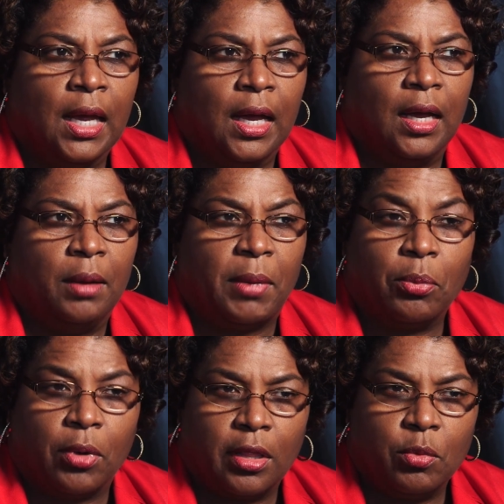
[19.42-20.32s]
My
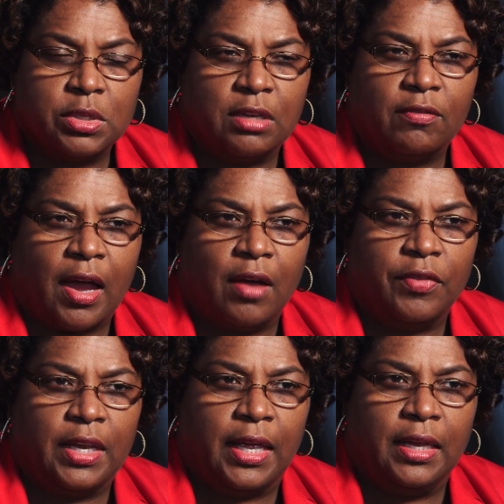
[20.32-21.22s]
brother was involved
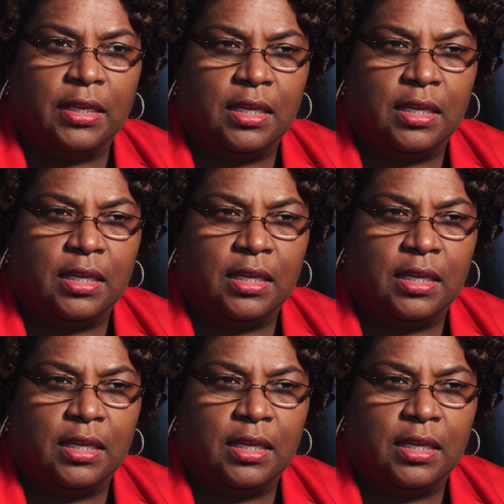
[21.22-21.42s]
in that.